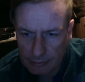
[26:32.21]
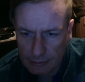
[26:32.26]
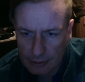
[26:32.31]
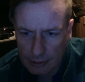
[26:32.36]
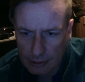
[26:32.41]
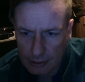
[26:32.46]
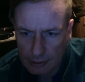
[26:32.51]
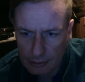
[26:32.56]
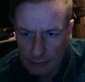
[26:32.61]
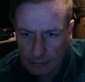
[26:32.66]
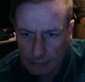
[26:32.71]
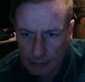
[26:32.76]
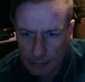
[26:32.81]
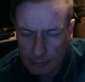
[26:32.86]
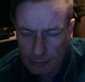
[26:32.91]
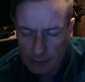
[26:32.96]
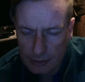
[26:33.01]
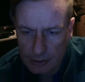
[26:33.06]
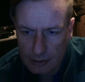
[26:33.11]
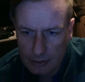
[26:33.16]
Forgotten
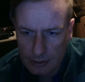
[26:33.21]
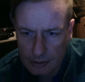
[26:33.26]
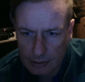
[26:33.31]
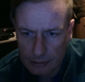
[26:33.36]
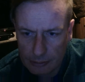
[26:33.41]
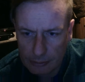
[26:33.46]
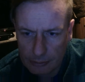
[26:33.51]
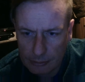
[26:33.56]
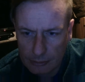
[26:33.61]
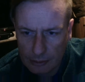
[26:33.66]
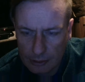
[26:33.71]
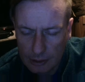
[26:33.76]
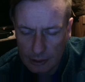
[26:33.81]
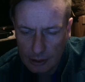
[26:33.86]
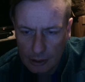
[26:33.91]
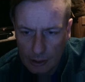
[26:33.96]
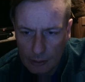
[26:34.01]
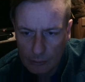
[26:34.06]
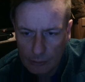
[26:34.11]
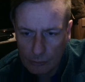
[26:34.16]
Weapons
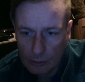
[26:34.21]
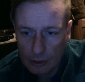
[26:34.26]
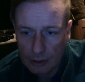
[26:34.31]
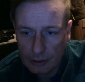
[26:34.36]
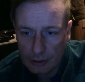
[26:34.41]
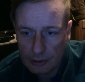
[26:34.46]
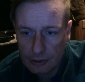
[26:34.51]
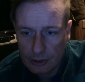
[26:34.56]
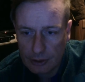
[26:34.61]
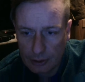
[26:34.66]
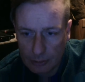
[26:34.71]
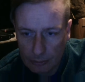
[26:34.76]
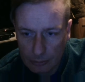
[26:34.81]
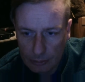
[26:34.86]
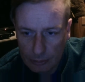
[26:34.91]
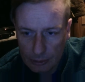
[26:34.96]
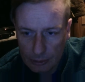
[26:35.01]
212.